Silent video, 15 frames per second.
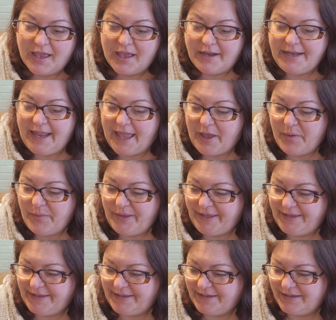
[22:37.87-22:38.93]
Now,
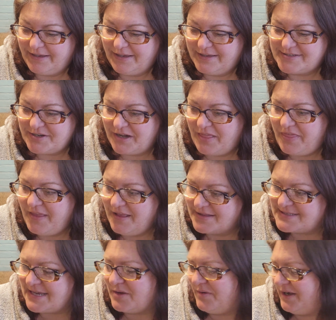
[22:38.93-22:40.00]
is there anything
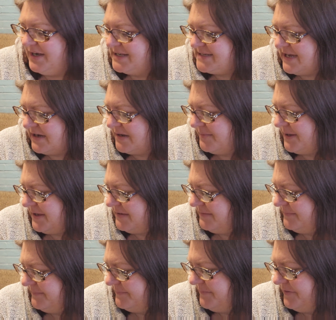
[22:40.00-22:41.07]
else I wanted to talk about
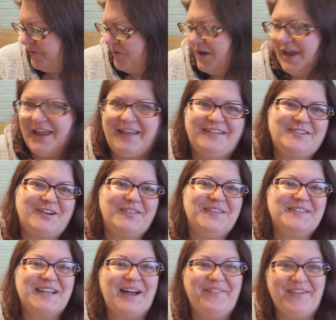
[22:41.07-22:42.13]
before I turn
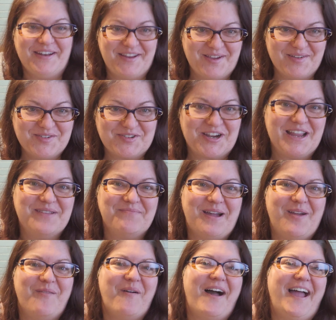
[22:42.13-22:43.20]
this off and go drink
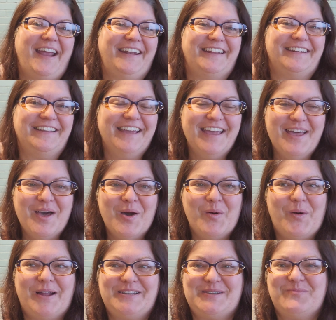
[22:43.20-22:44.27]
my wine and
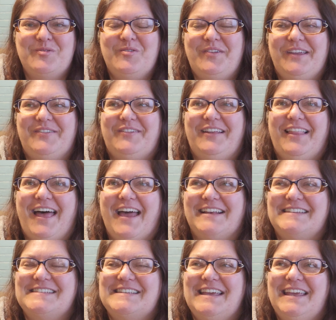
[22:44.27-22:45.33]
watch a movie and relax?